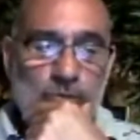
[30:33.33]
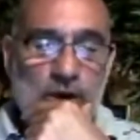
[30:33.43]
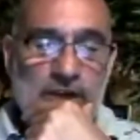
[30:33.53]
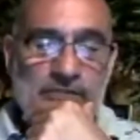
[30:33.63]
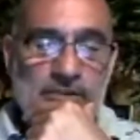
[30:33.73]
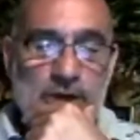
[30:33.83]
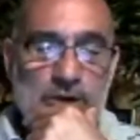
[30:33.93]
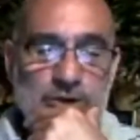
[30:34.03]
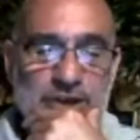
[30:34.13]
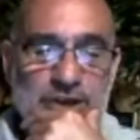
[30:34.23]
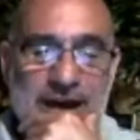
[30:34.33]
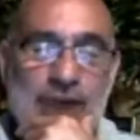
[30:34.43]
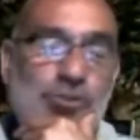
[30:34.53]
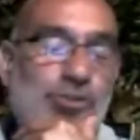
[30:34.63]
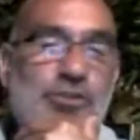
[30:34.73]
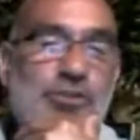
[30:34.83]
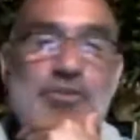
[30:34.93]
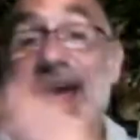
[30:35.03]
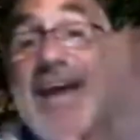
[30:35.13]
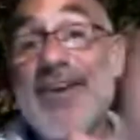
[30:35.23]
one of the most
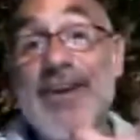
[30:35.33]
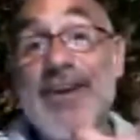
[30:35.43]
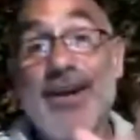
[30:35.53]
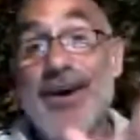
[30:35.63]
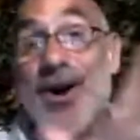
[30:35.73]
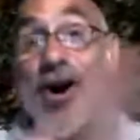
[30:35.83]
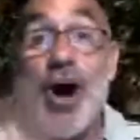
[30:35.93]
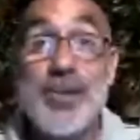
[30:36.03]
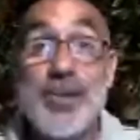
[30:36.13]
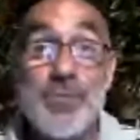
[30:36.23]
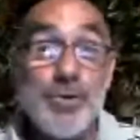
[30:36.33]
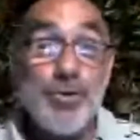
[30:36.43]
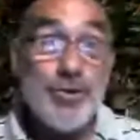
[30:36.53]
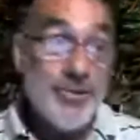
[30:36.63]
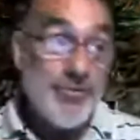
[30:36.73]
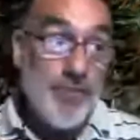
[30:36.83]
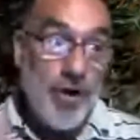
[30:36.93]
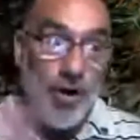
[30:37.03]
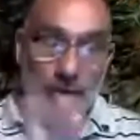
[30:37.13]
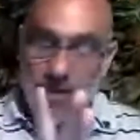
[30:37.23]
outstanding entrepreneurs of
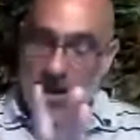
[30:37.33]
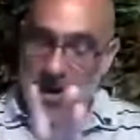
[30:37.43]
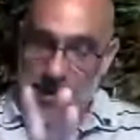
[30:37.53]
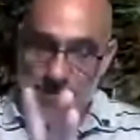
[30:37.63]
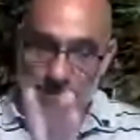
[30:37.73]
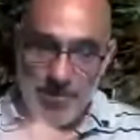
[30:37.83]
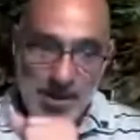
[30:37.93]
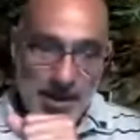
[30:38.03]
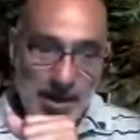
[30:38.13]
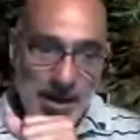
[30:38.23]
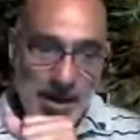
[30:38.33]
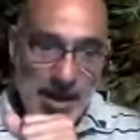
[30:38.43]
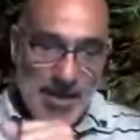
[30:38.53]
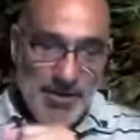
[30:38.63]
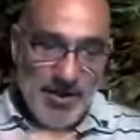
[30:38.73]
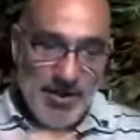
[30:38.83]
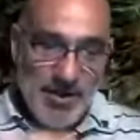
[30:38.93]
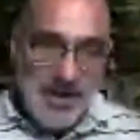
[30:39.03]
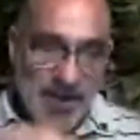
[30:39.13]
all time, and he's